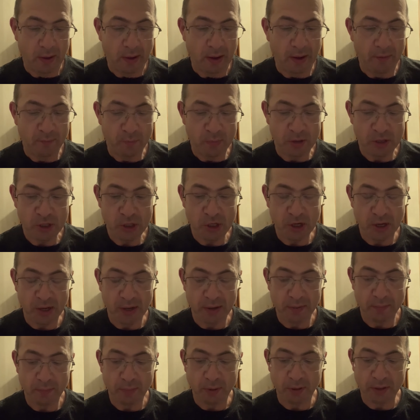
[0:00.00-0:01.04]
of
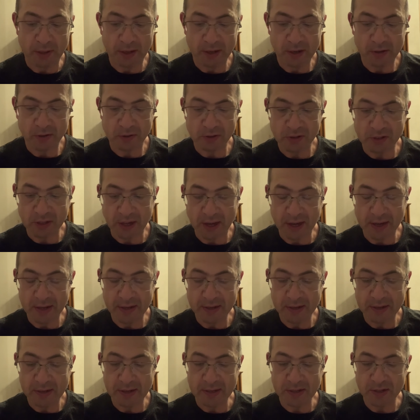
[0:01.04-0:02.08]
Michigan political
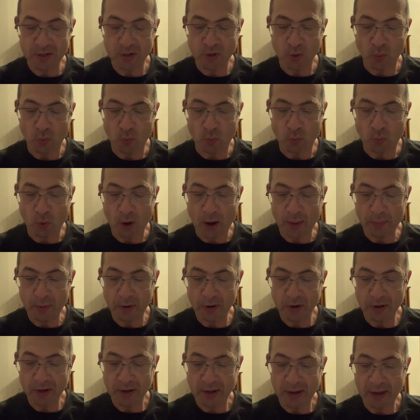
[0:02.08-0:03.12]
scientist
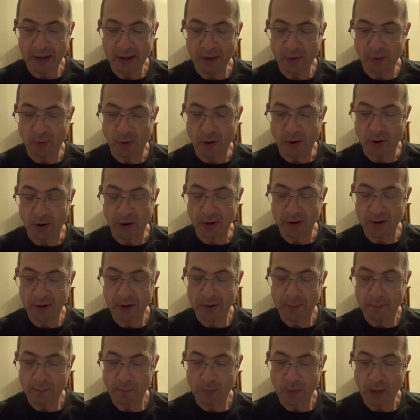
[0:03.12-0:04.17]
Robert Englehart,
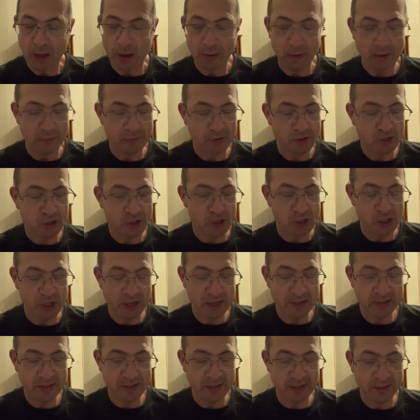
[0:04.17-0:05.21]
however,
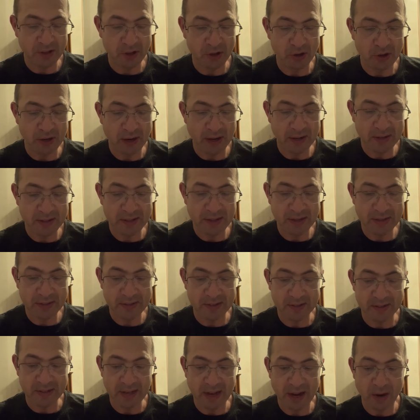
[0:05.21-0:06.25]
suggests that the United States
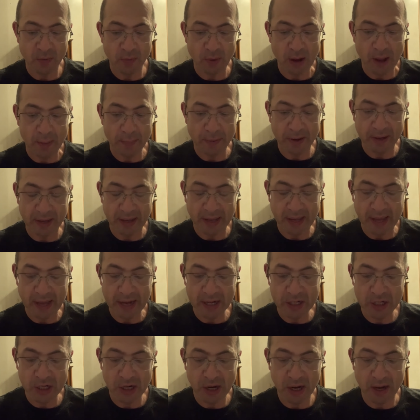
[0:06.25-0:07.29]
is now rapidly
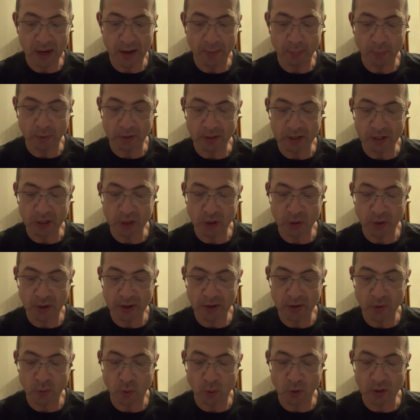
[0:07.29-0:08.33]
catching up with the
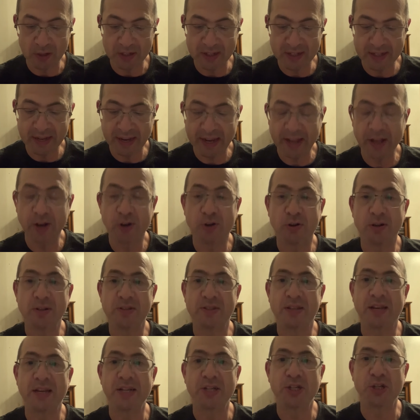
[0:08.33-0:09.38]
trend towards
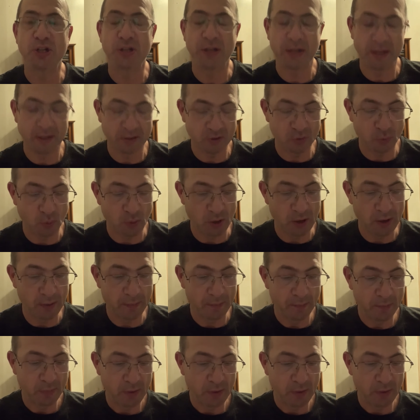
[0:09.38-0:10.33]
secularization elsewhere.